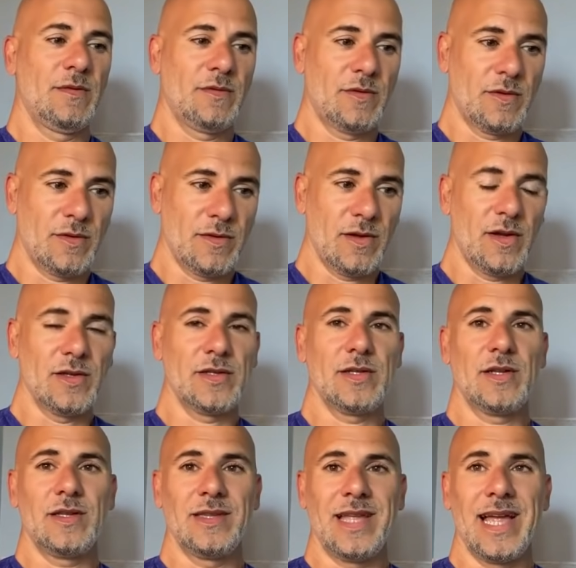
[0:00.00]
for
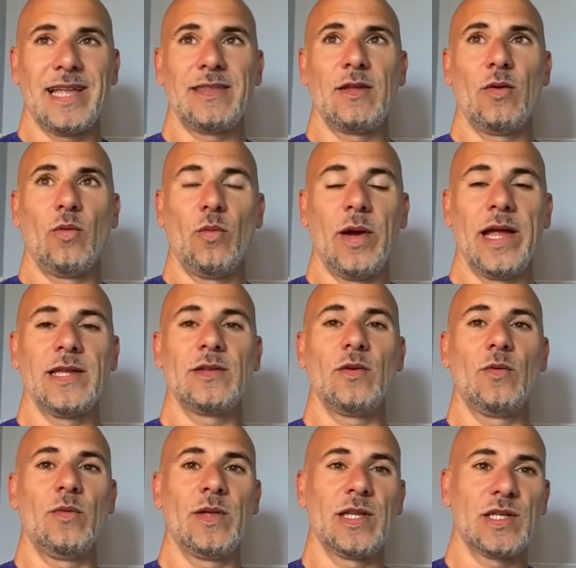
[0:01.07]
those that went
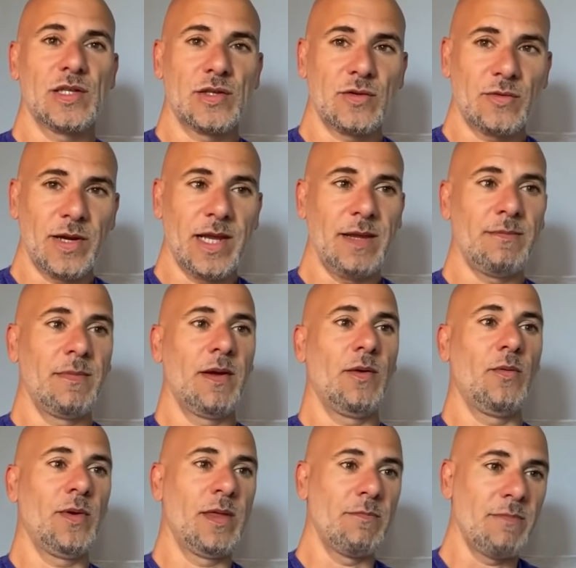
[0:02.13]
with a stream,
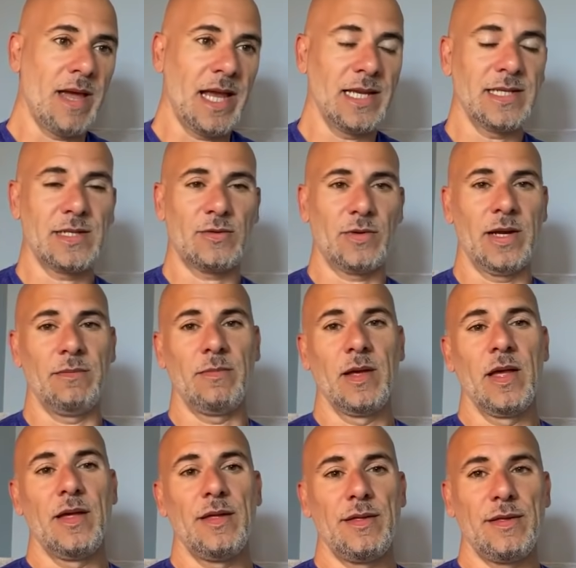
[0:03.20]
with a mainstream,
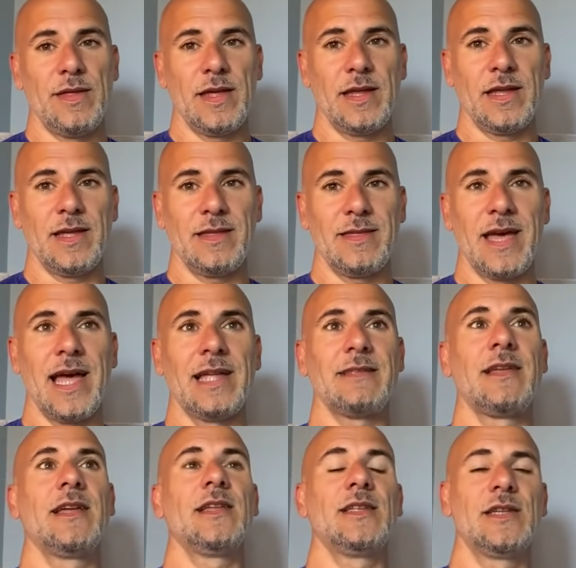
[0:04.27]
thinking
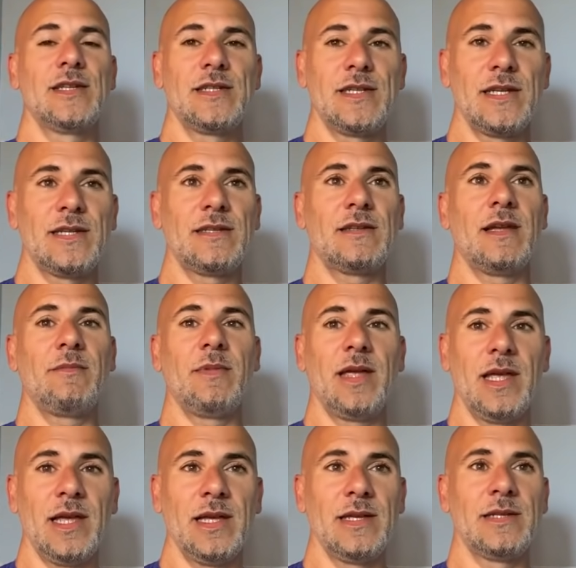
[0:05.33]
that the system
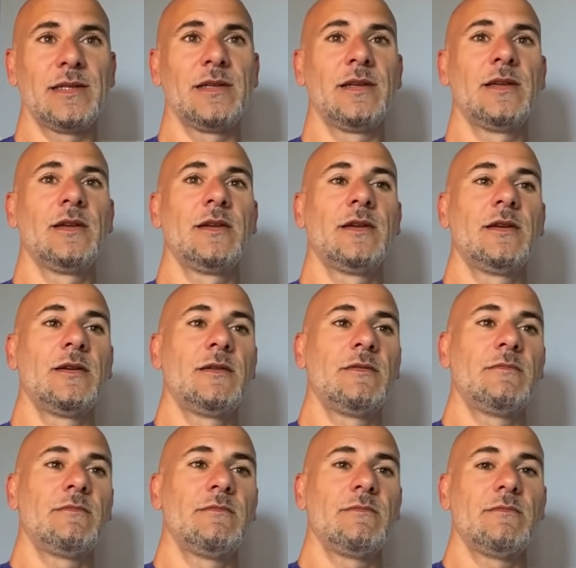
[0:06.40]
is
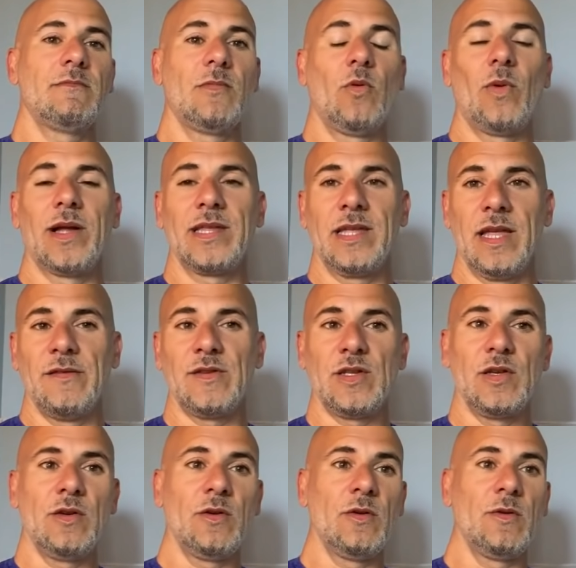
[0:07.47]
what
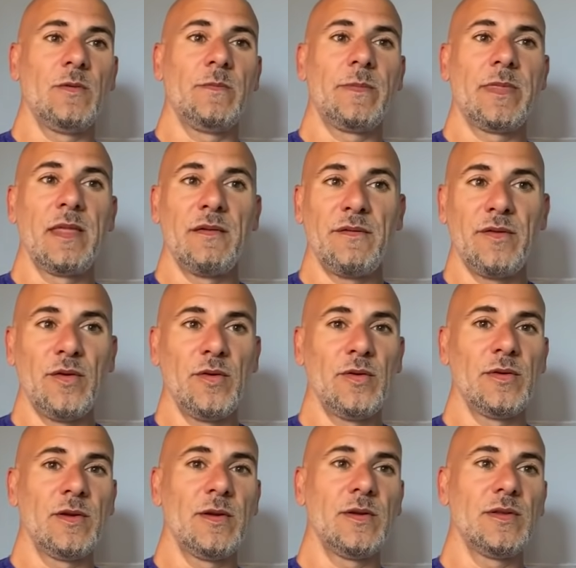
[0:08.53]
gives you the
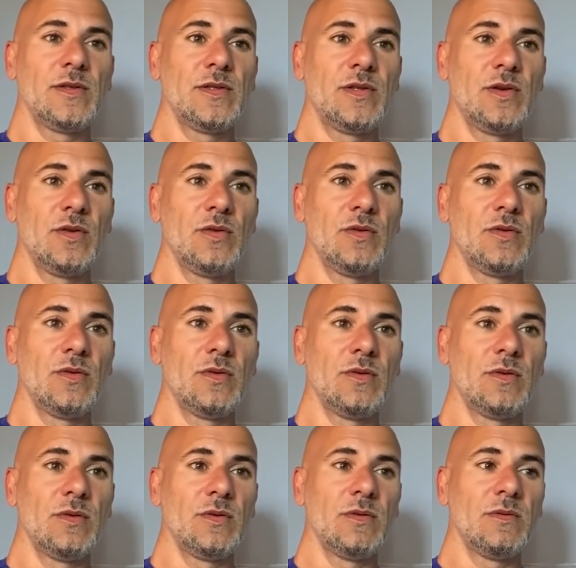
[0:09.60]
food
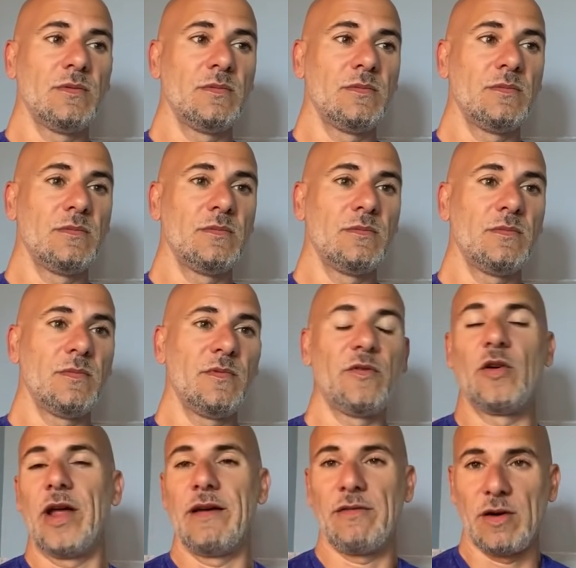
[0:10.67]
to
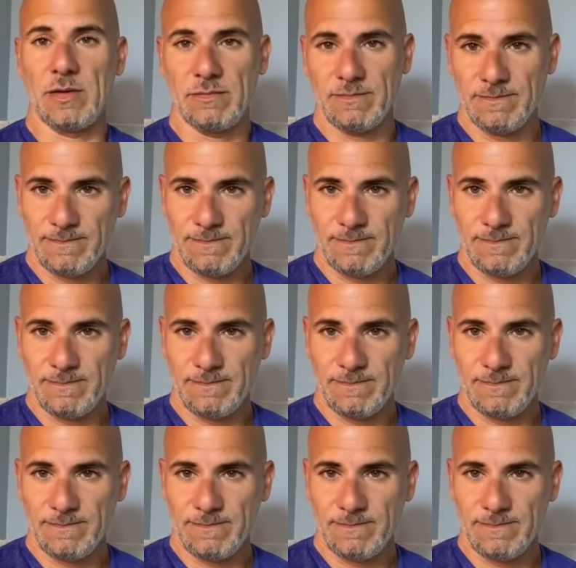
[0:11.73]
forever.